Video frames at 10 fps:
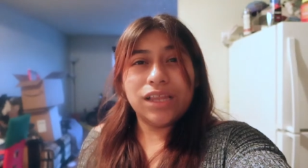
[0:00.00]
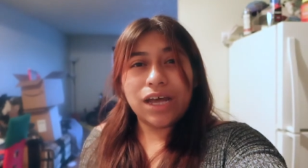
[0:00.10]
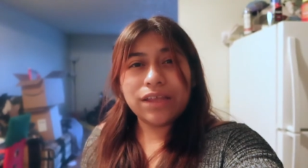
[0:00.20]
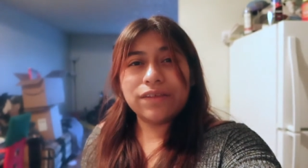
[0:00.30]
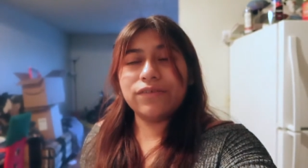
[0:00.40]
A
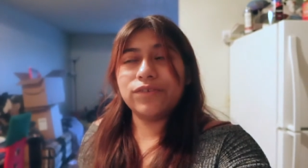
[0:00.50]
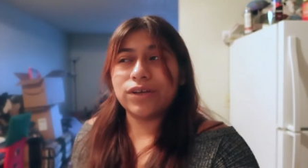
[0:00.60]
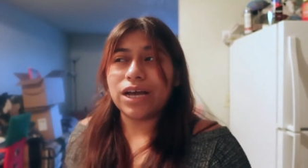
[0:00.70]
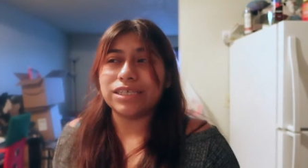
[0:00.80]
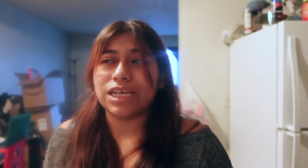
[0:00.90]
lot of you
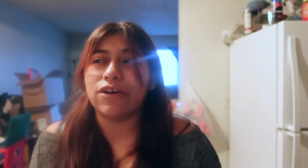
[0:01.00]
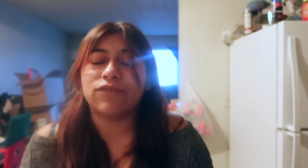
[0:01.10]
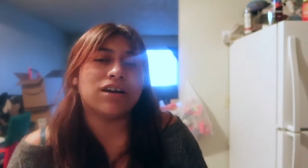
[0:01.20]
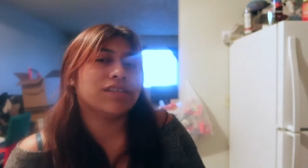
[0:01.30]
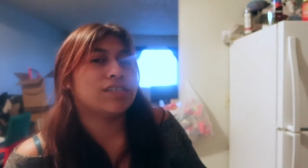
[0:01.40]
guys
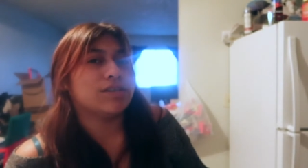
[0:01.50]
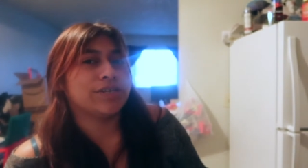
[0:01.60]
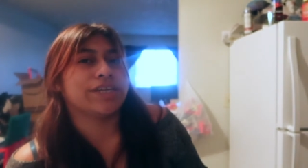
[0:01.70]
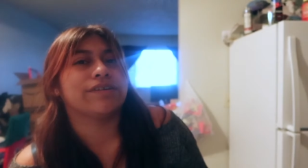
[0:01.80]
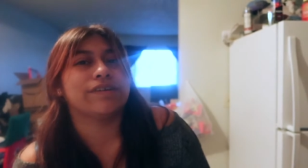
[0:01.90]
have gotten so
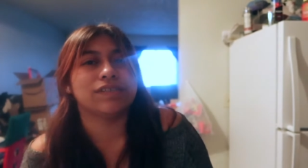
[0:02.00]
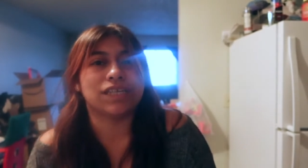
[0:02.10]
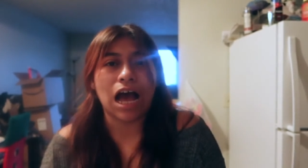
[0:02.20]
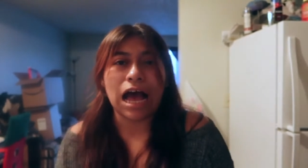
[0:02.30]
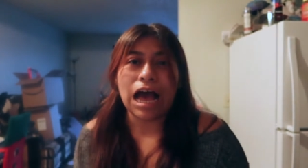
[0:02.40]
curious
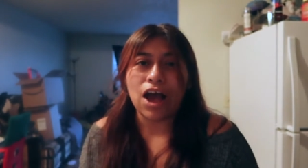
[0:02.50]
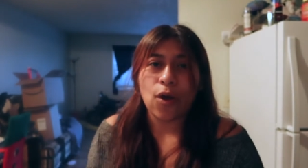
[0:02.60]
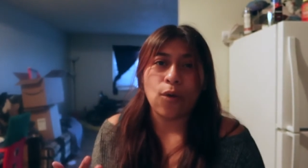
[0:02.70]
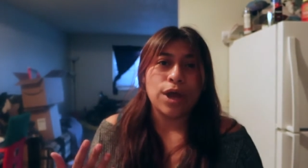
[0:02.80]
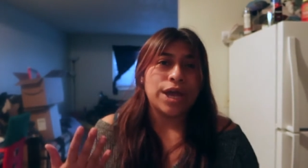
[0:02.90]

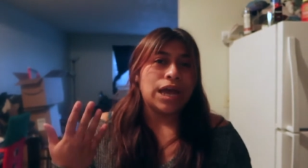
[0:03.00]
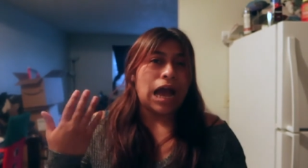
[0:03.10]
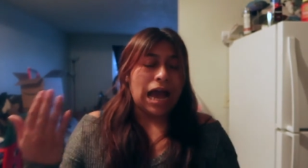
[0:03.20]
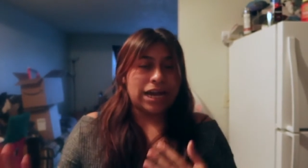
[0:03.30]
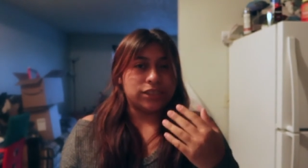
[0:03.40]
how
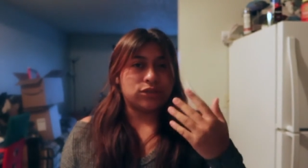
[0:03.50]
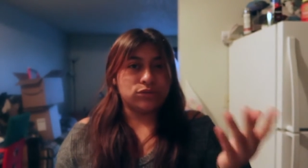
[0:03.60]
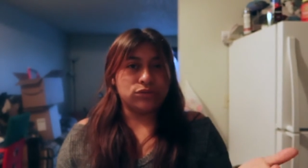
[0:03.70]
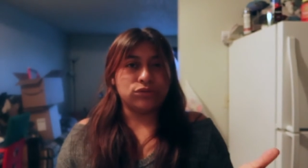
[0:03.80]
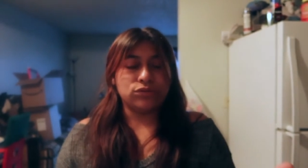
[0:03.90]
I
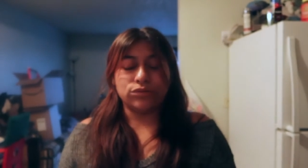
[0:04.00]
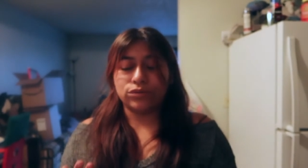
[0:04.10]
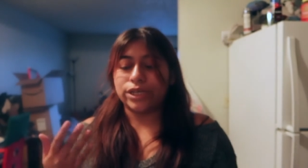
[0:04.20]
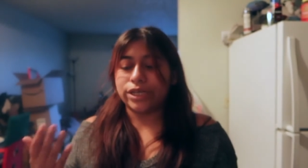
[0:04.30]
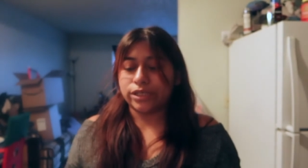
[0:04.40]
do
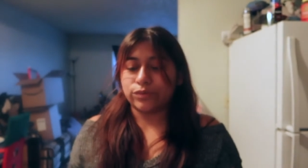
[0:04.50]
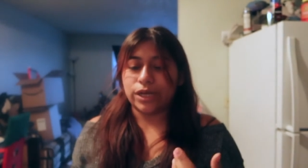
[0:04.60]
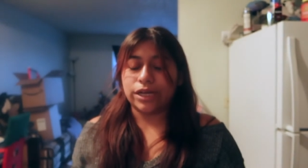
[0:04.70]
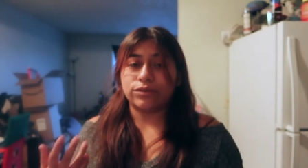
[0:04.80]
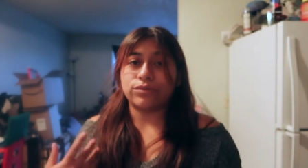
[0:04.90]
things
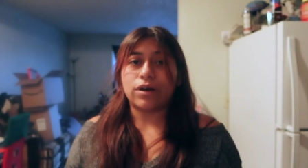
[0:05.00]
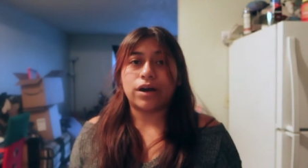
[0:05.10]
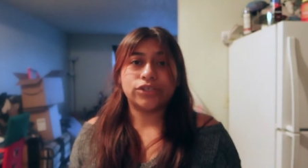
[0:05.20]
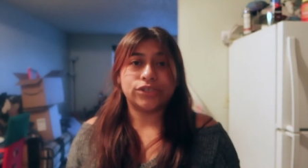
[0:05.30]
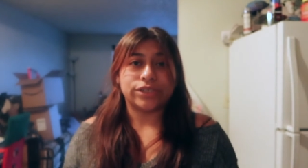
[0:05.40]
when I do
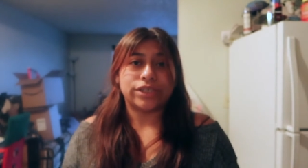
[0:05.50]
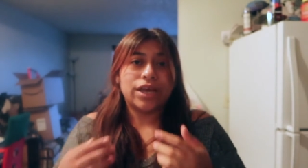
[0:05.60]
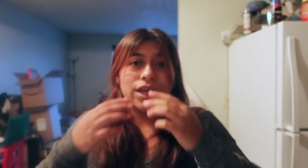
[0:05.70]
washing.